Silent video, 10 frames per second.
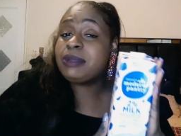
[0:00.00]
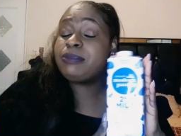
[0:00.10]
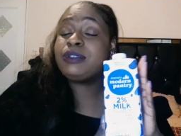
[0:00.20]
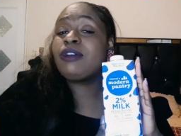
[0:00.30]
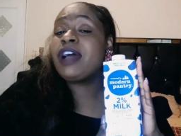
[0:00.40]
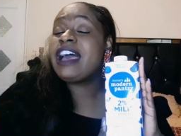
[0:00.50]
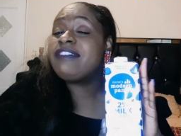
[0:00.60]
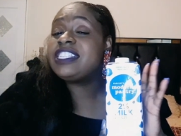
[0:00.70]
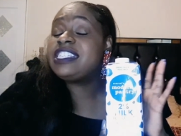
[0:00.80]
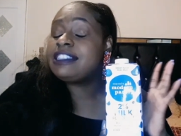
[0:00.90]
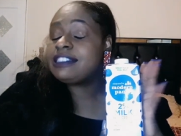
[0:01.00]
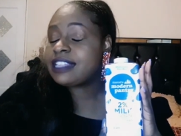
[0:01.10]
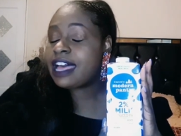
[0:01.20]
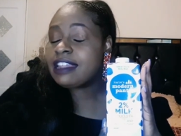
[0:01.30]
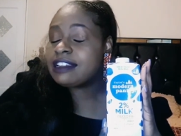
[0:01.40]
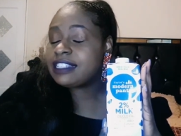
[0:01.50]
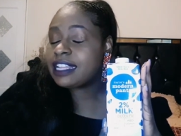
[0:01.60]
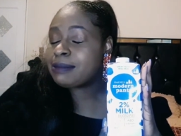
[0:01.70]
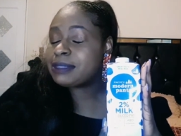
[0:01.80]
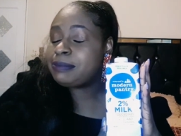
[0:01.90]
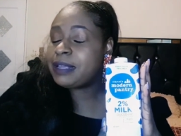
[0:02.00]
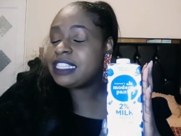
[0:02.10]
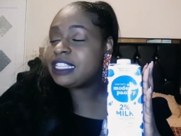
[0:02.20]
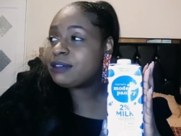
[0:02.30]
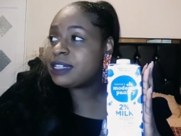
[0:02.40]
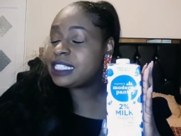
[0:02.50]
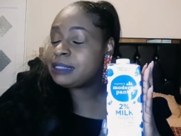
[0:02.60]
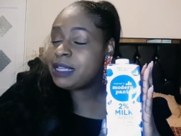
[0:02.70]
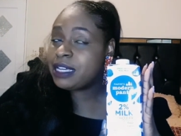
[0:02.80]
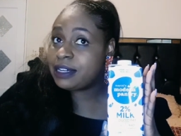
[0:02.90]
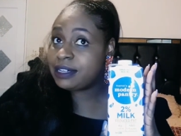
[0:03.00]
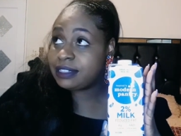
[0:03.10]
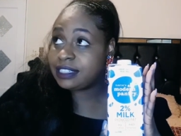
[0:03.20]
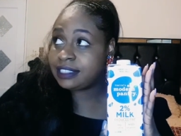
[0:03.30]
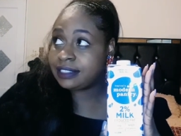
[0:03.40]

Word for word: people don't have the six dollars that I'm spending on this milk.